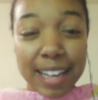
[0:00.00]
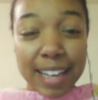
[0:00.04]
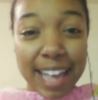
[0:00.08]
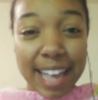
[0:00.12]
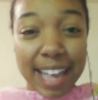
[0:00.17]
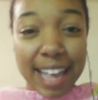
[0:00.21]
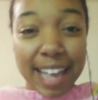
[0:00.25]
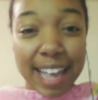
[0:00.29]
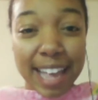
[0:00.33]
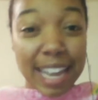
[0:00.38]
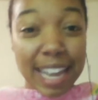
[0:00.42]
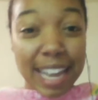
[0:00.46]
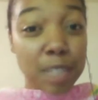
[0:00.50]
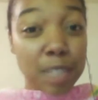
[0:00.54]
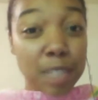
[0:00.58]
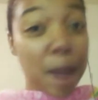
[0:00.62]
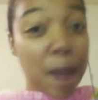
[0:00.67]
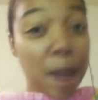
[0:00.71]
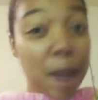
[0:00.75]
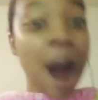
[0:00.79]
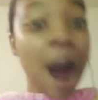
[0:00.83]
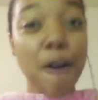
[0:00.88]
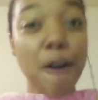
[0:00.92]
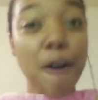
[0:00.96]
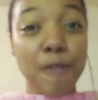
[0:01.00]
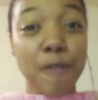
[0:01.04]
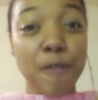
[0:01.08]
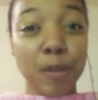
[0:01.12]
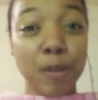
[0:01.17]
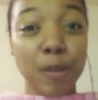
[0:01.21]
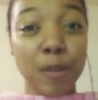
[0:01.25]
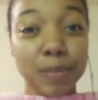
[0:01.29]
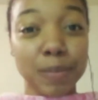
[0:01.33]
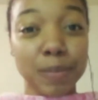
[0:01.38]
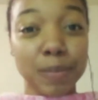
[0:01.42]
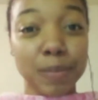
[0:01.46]
That's powerful
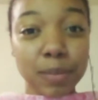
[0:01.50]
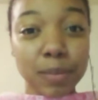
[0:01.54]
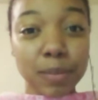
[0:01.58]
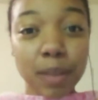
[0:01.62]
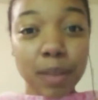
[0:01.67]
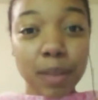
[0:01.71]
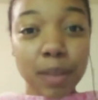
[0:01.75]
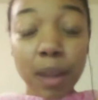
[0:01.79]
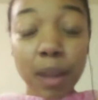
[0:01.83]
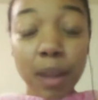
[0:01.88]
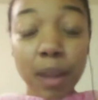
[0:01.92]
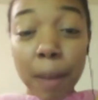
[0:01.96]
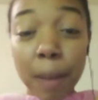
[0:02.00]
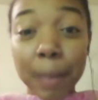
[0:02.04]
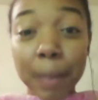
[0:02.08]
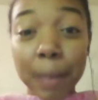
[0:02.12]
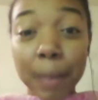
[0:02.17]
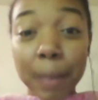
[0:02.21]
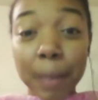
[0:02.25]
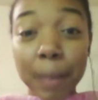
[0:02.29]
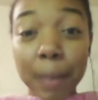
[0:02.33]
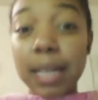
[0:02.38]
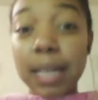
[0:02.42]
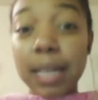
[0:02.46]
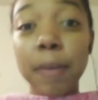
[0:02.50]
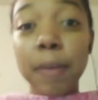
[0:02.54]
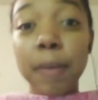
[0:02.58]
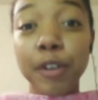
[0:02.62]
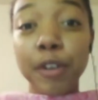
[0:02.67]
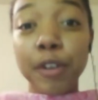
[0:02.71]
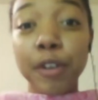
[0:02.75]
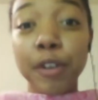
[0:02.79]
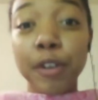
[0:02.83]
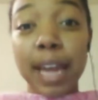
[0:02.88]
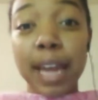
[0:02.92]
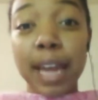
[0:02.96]
because
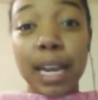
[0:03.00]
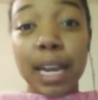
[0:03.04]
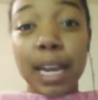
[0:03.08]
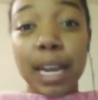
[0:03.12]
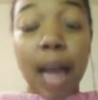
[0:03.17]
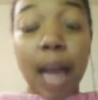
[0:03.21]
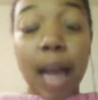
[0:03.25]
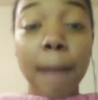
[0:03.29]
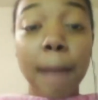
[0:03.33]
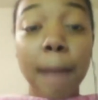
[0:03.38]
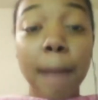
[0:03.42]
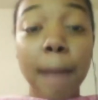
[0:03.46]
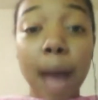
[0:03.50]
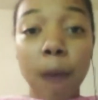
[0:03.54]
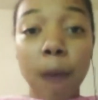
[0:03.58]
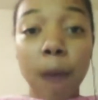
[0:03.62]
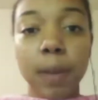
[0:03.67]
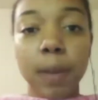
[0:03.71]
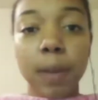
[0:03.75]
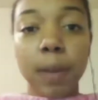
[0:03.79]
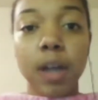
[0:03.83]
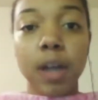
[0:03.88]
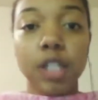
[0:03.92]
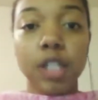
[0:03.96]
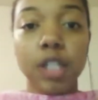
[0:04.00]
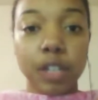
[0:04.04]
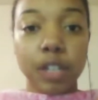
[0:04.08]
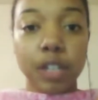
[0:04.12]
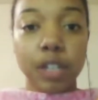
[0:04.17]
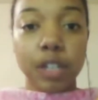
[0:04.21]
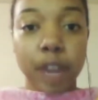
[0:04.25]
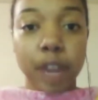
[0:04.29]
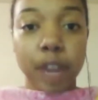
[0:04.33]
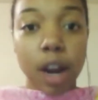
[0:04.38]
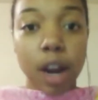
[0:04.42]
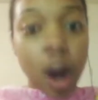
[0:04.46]
I'm helping her generate
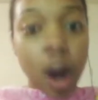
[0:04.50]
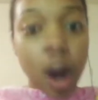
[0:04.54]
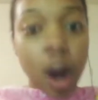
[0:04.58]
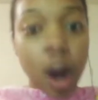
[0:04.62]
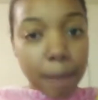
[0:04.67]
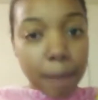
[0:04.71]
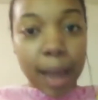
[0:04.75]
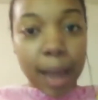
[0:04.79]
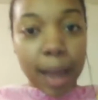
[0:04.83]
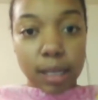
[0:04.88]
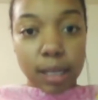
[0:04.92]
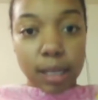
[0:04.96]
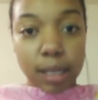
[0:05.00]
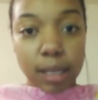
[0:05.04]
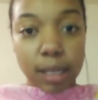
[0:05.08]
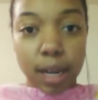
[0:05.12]
her mindset.